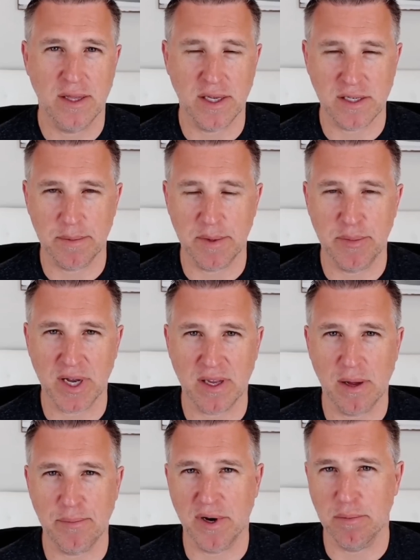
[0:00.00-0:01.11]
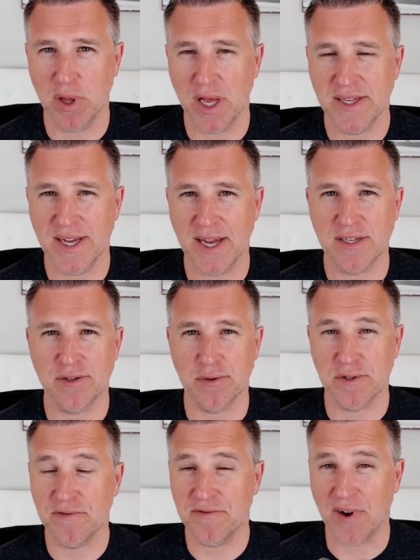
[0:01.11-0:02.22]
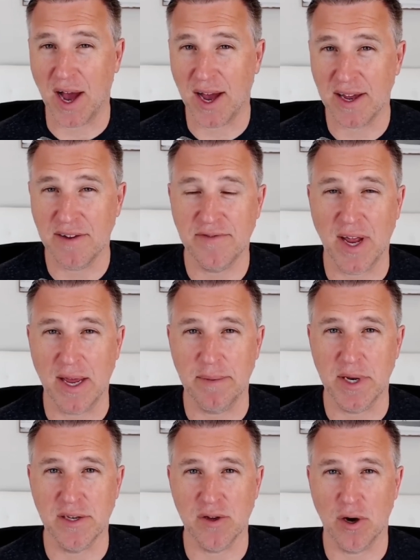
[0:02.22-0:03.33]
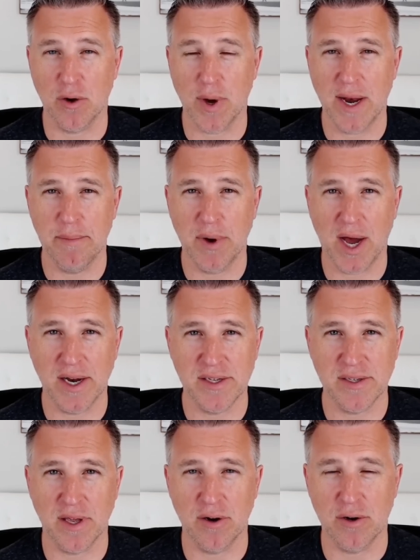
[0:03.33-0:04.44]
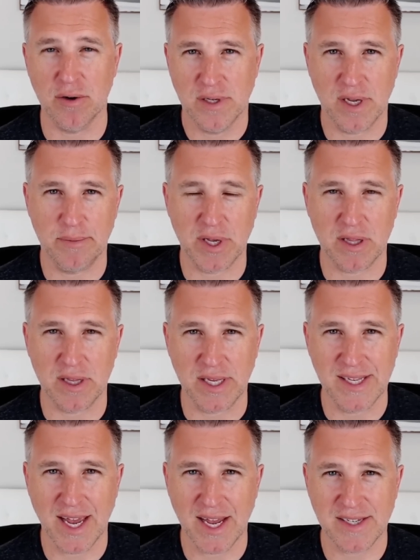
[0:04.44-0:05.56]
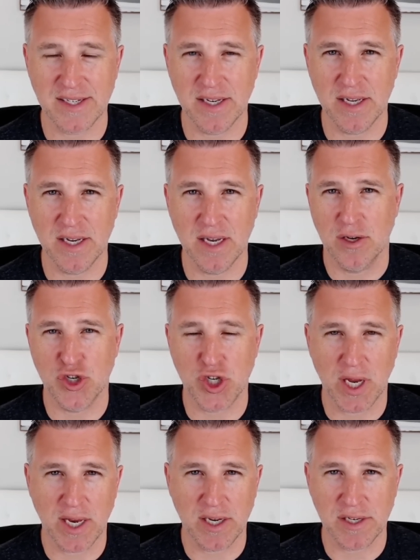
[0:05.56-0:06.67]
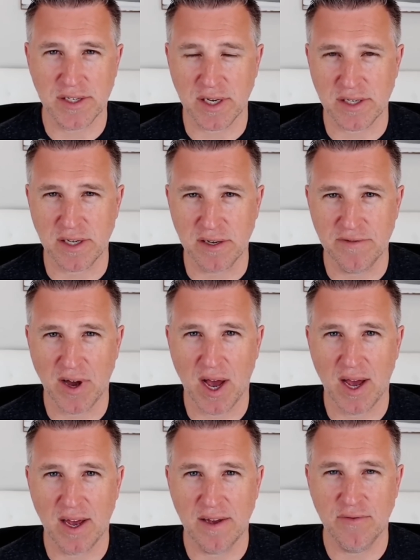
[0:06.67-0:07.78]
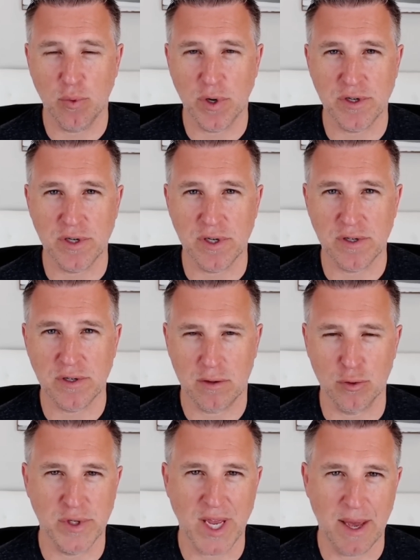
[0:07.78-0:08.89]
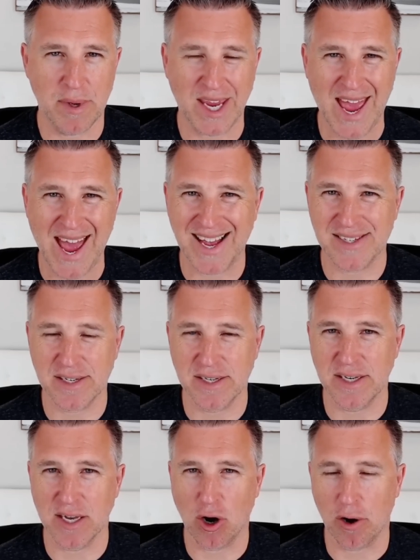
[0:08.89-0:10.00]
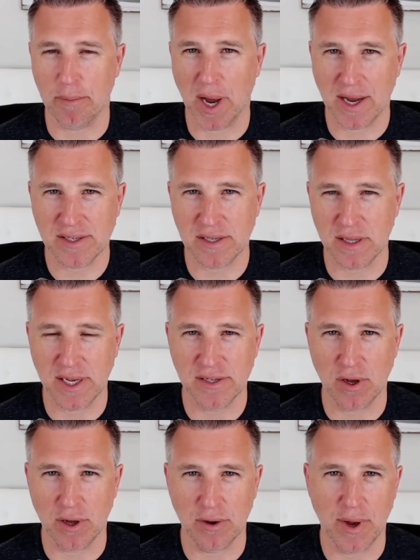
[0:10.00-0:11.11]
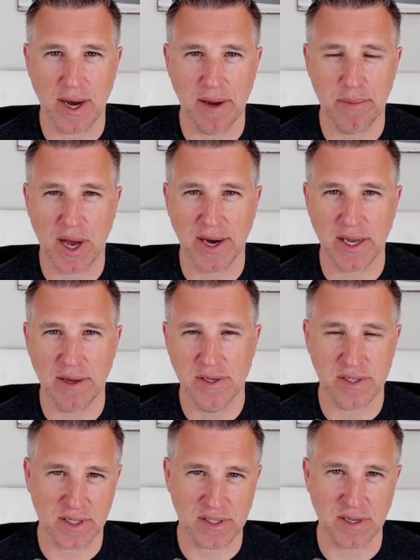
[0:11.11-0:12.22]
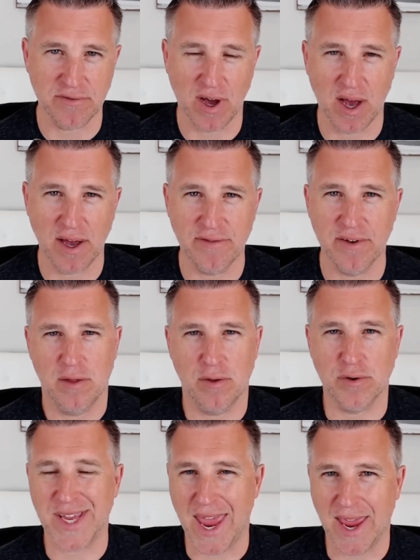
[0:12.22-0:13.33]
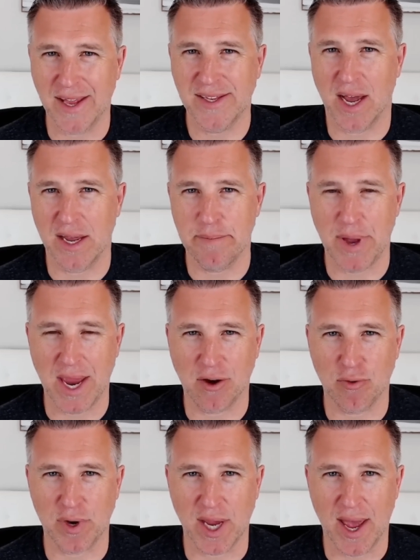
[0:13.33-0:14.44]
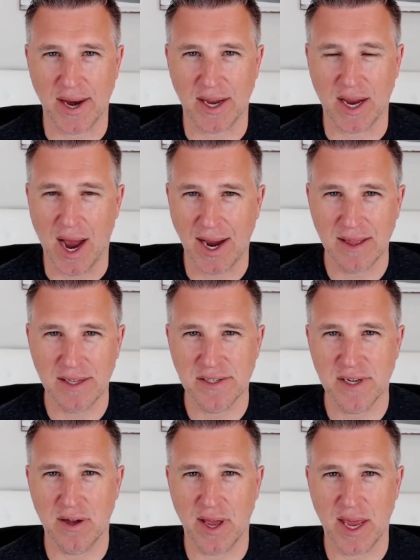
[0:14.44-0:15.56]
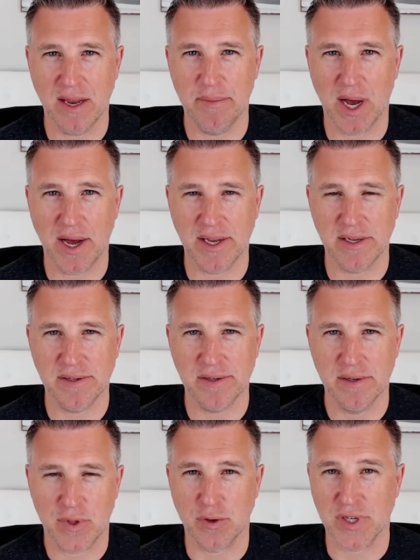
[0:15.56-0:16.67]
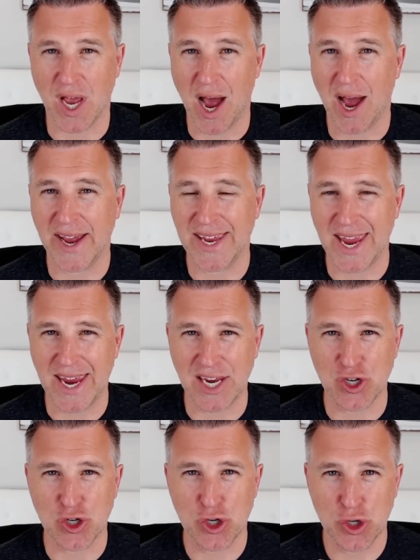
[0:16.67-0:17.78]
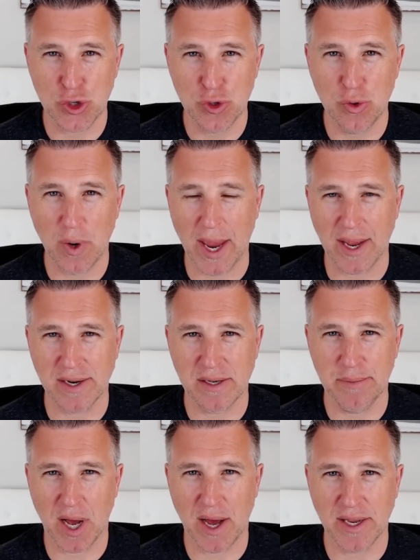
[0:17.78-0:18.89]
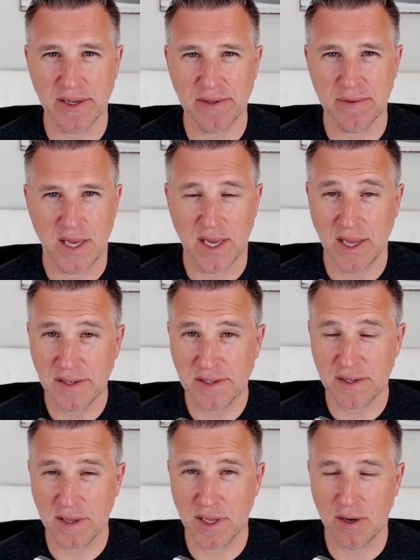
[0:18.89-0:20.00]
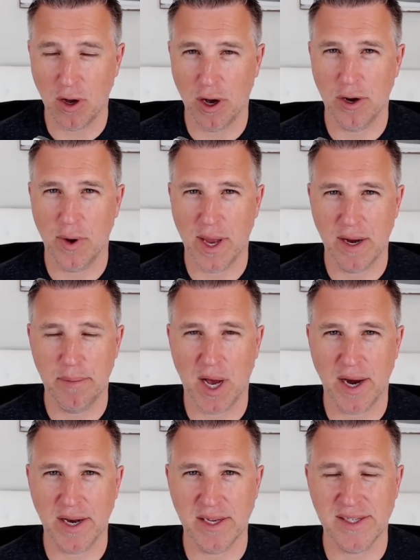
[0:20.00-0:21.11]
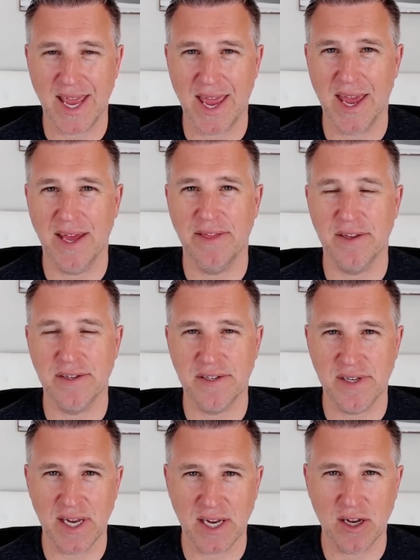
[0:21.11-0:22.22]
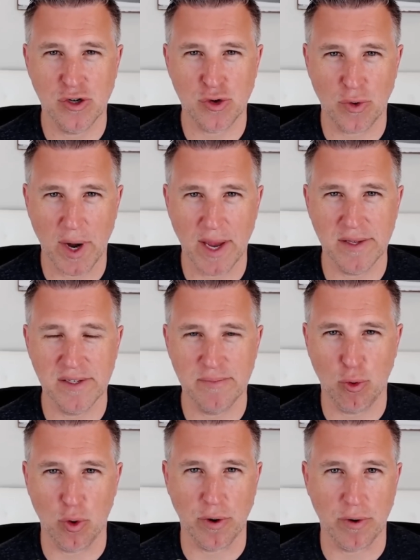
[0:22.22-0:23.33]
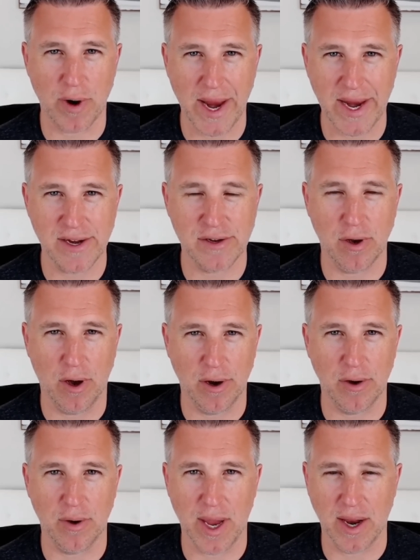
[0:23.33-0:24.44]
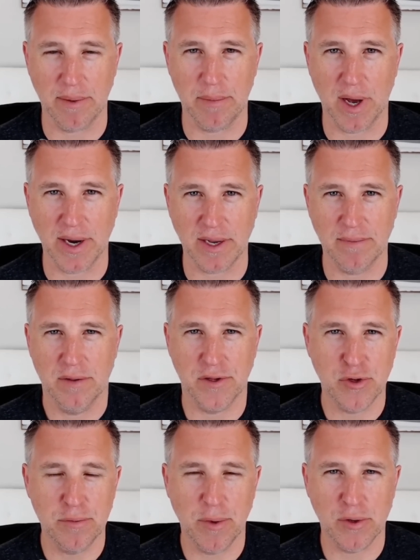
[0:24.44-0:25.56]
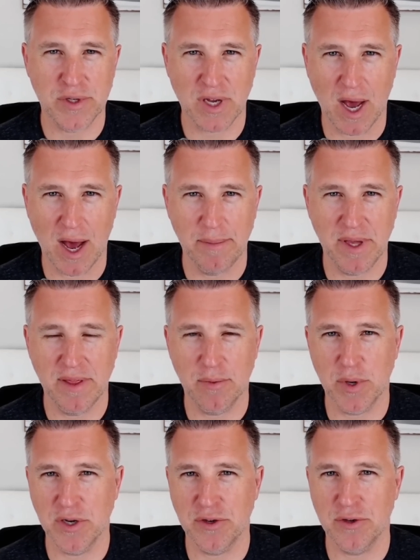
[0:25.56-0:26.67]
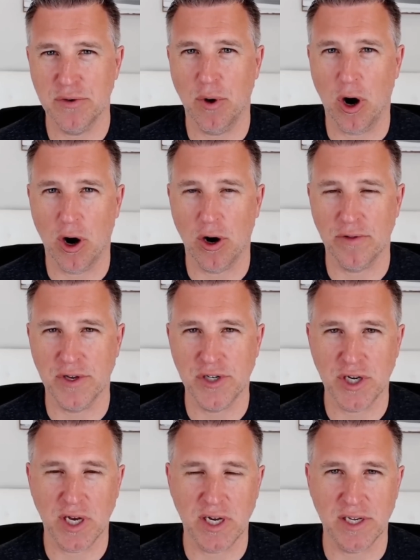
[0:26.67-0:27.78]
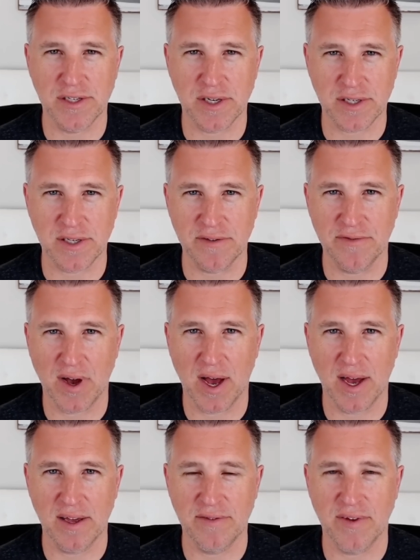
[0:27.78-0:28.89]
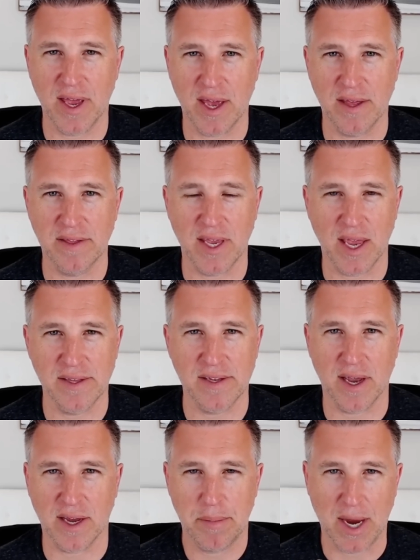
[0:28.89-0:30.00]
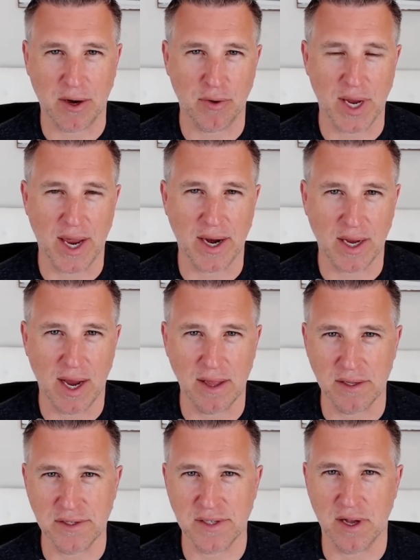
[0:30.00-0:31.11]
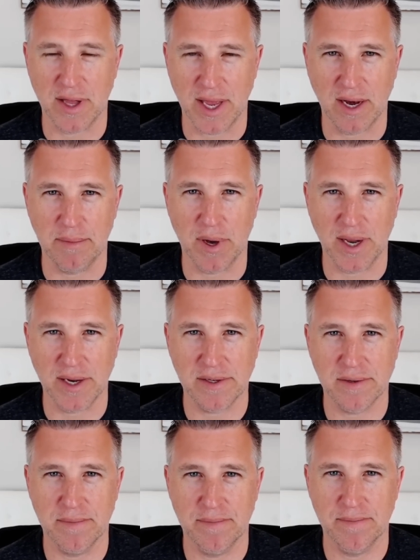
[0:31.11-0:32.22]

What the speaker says: these can be picked up in a blood test. There's 5 diabetes autoantibodies that are typically tested. GAD65, which is glutamic acid decarboxylase autoantibody 65. There's anti-pancreatic islet cell antibodies, there's IA2 antibodies, insulin autoantibodies, and the zinc transporter 8 autoantibody. The two most common that we do are the GAD65 and the anti-pancreatic islet cell antibodies.